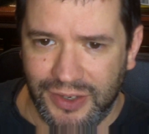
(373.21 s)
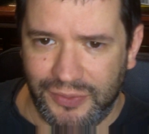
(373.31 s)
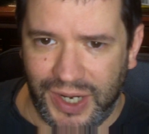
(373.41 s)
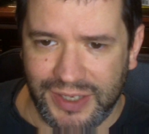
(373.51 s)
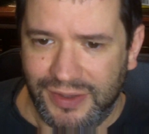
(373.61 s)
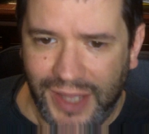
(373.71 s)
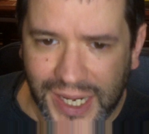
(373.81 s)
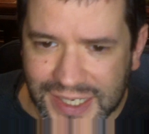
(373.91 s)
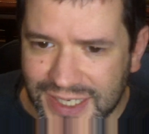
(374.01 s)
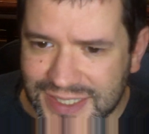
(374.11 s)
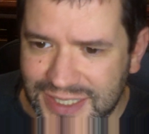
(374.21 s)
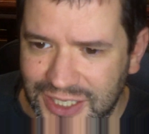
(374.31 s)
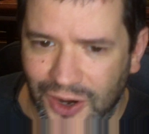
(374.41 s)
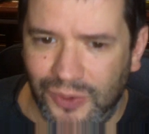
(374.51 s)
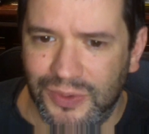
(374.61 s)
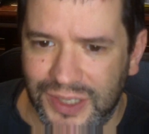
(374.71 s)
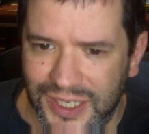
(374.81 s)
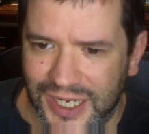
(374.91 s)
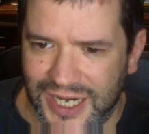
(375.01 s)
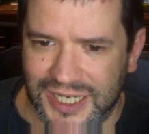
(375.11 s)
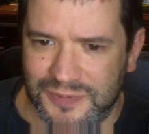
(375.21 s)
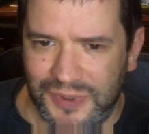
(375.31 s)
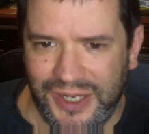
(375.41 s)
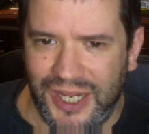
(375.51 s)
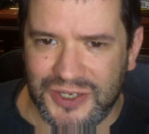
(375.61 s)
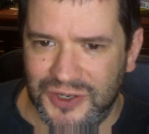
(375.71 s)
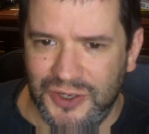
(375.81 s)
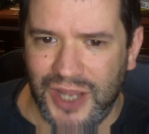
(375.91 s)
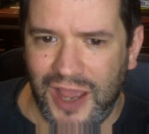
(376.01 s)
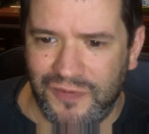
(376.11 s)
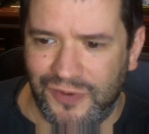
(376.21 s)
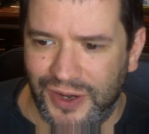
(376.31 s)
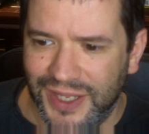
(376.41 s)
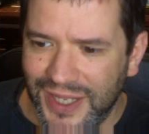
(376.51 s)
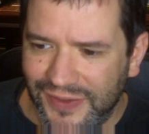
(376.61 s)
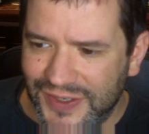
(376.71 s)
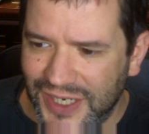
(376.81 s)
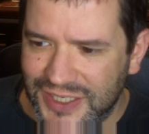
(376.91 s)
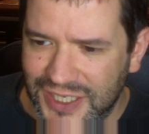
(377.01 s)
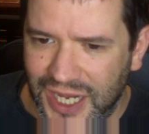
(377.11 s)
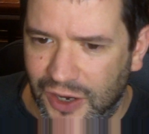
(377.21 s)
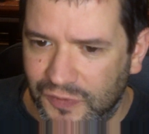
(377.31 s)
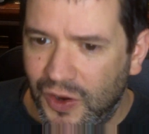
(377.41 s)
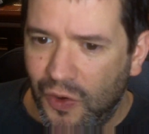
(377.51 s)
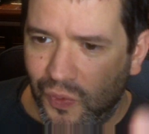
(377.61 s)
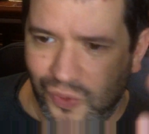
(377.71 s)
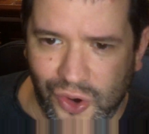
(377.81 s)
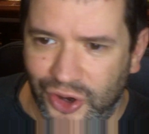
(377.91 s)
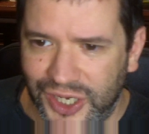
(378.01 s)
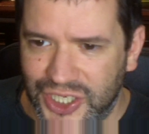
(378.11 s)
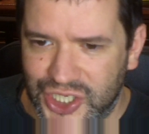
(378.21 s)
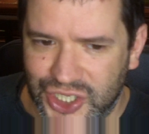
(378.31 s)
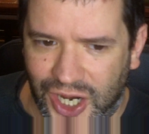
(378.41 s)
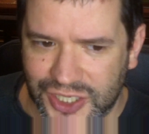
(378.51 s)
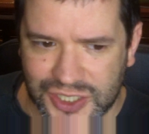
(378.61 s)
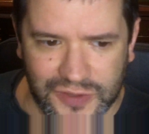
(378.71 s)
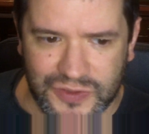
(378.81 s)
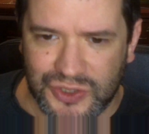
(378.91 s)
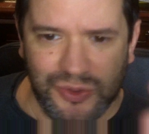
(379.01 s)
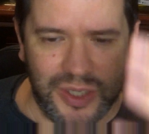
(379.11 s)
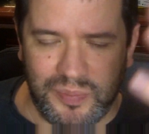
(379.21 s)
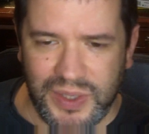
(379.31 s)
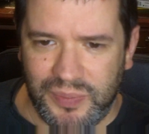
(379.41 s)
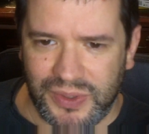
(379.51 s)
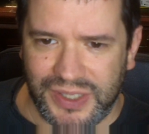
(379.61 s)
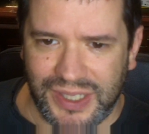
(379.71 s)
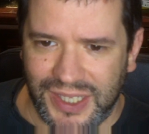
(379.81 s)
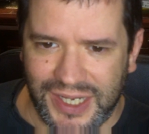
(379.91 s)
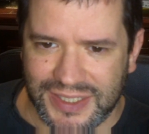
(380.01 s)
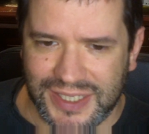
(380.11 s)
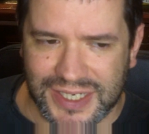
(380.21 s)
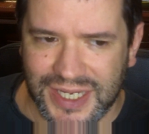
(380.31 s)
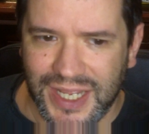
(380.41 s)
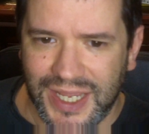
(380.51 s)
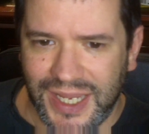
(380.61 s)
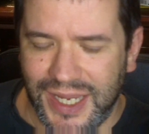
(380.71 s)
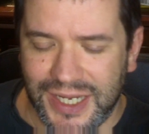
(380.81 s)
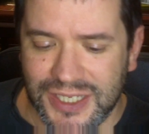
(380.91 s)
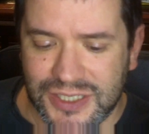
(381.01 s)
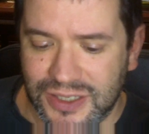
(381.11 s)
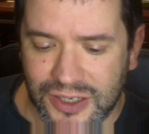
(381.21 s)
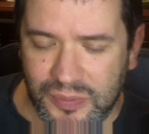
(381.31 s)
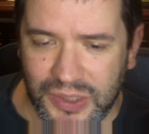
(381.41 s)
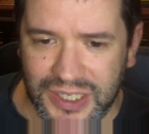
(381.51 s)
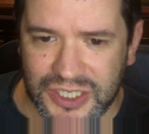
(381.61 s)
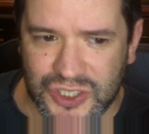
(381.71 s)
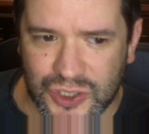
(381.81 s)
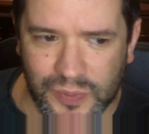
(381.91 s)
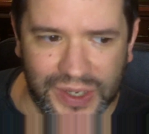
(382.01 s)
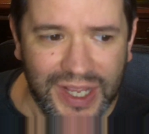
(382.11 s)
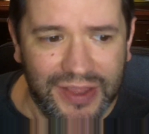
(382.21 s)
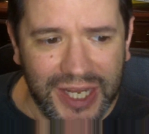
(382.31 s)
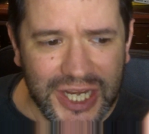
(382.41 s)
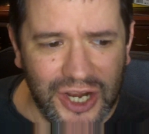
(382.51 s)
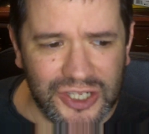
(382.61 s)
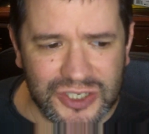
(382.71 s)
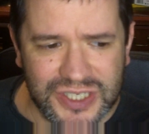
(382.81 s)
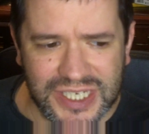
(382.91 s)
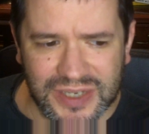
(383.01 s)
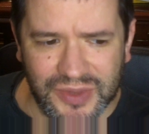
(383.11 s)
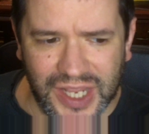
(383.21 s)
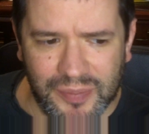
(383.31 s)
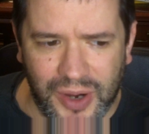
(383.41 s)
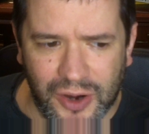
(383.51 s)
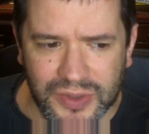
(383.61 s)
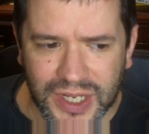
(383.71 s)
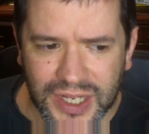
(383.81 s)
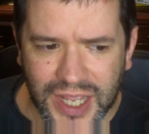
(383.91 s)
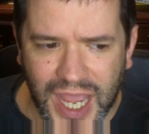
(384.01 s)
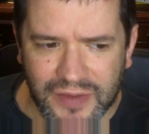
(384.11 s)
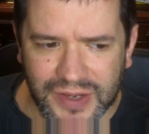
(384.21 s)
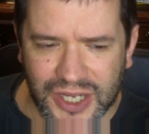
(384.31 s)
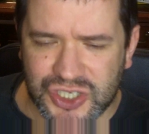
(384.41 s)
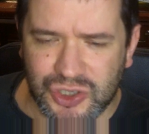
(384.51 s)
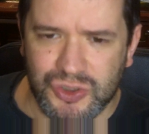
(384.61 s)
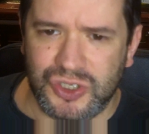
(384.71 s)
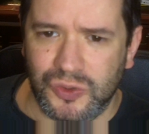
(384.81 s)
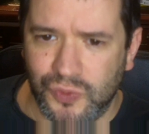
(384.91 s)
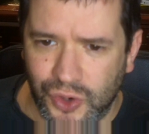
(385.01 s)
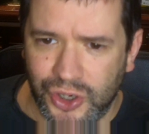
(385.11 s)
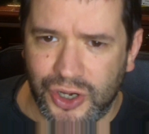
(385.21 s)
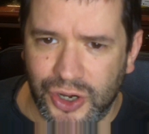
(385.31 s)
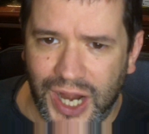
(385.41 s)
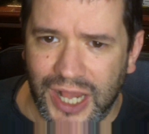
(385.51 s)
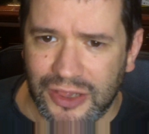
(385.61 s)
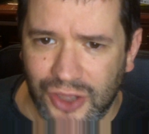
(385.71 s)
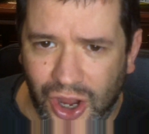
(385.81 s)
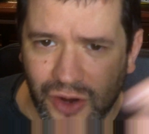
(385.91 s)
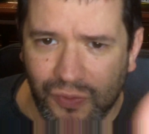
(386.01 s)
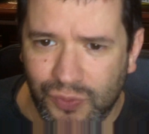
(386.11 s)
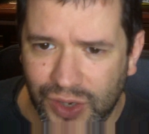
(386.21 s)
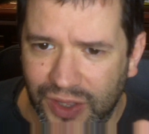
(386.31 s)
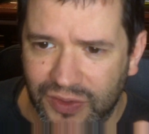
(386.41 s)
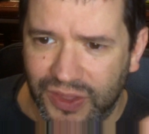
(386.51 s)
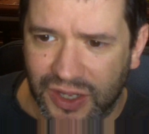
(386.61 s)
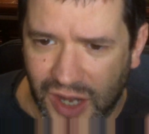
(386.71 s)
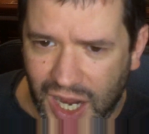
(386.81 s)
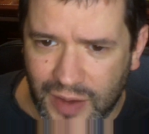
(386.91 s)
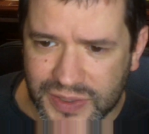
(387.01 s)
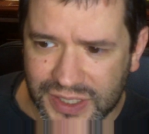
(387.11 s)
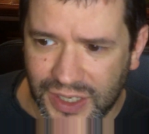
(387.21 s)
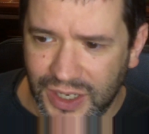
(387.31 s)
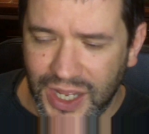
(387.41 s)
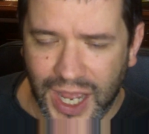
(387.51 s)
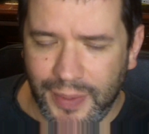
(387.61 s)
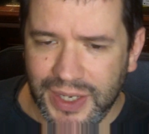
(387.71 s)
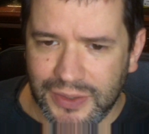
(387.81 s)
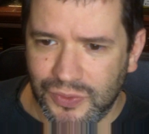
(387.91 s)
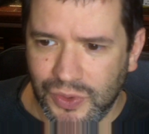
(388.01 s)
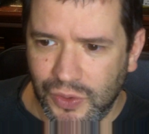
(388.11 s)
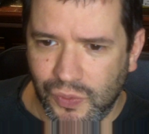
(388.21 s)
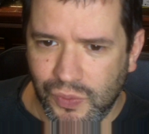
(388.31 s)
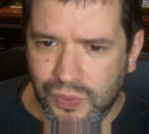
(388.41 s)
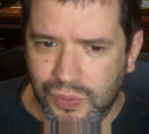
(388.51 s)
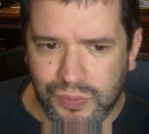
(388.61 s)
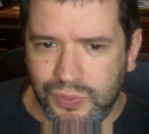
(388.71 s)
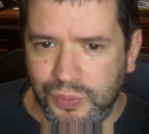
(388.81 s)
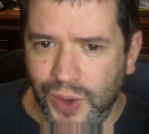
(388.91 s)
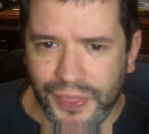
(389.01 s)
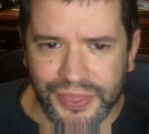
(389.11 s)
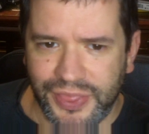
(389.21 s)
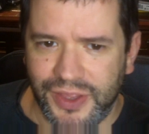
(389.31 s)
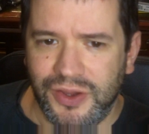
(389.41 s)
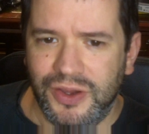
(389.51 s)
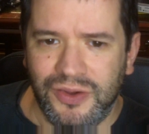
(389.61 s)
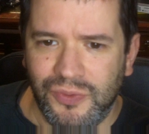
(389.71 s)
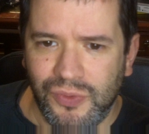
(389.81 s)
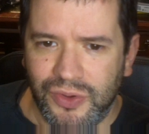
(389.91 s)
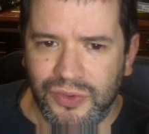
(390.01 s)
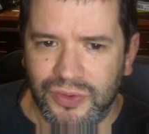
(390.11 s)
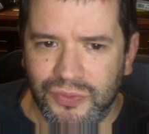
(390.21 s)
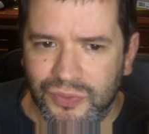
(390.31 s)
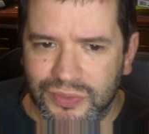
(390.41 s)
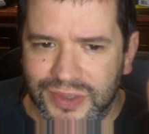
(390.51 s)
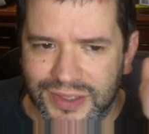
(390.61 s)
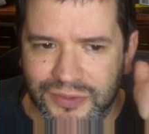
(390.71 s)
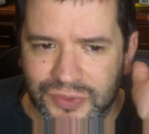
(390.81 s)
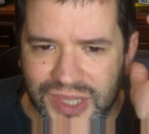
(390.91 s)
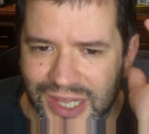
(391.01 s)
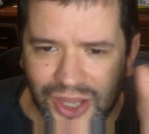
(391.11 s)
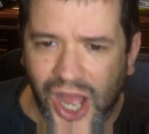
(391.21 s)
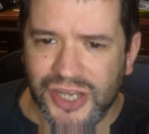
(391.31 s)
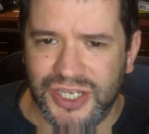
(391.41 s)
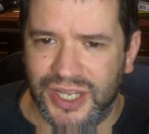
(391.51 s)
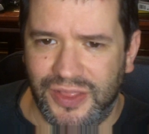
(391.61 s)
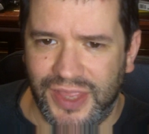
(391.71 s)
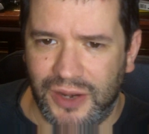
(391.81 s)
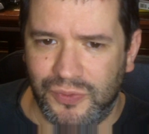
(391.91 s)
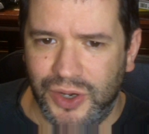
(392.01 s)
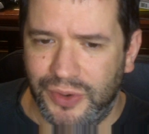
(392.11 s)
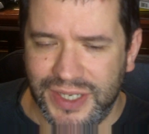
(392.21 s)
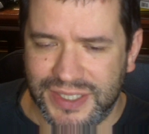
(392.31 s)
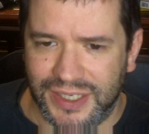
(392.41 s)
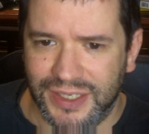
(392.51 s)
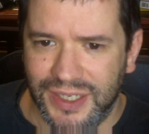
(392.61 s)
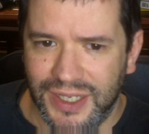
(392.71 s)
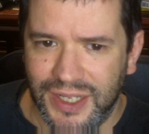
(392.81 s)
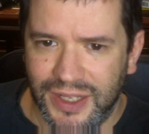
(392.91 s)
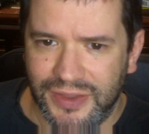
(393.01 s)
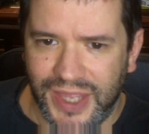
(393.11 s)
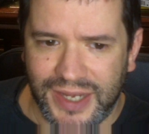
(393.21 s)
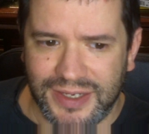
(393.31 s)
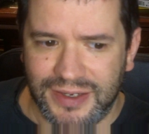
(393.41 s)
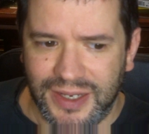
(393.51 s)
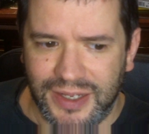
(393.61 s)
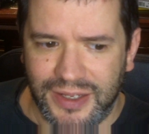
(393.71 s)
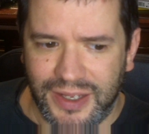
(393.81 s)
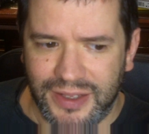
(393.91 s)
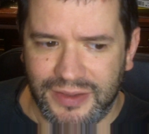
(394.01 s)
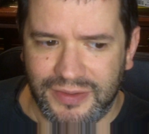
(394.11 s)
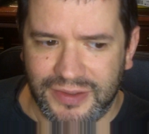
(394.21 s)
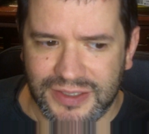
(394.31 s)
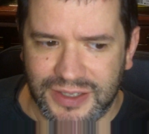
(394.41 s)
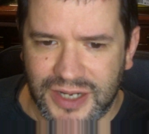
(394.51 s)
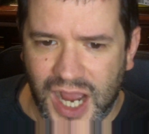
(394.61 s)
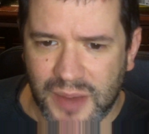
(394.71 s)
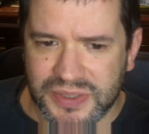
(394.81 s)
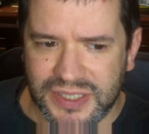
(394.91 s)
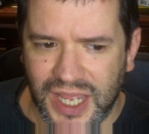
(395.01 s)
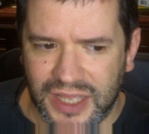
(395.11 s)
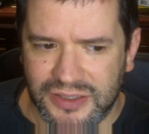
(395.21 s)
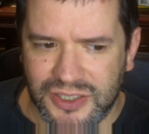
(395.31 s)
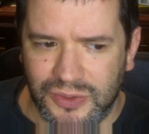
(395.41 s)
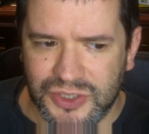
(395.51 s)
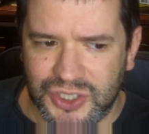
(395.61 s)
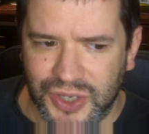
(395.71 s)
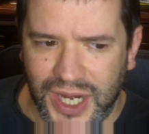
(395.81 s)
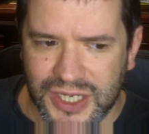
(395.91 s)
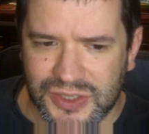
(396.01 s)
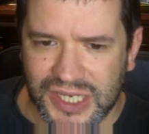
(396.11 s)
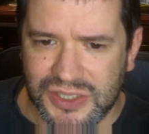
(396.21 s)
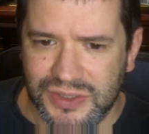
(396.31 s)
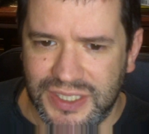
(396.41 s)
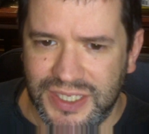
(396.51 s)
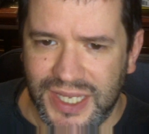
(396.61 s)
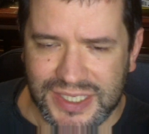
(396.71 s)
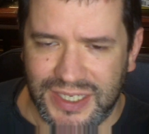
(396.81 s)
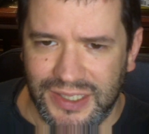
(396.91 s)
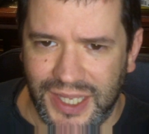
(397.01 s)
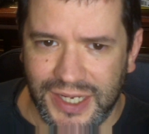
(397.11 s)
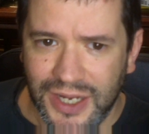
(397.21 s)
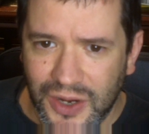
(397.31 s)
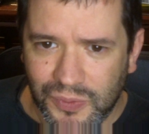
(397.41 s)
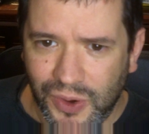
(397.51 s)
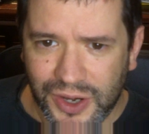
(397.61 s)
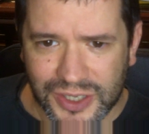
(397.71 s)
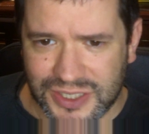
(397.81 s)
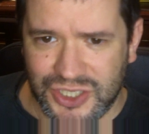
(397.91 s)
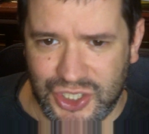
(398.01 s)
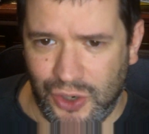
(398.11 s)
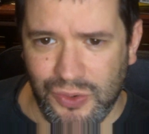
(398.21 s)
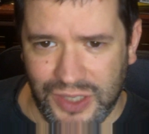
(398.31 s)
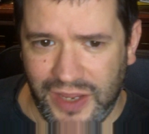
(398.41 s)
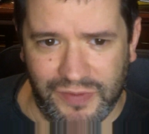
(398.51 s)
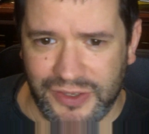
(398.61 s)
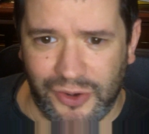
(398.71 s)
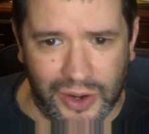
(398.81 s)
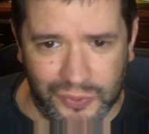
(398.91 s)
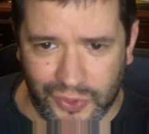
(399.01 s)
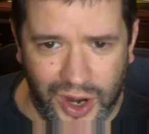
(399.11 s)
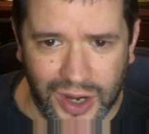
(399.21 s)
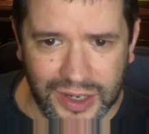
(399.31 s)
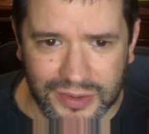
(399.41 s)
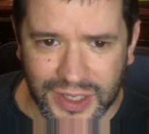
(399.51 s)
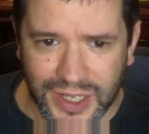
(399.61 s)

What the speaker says: Right? That is the only explanation you have for it. This idea of warning shots, of shooting people in the leg and such, it is completely stupid. Then he also said something about having a social worker along with the cops. I mean, what the logic in that, where is it? That cops don't train so as to de-escalate. Where does Joe live? Under a rock?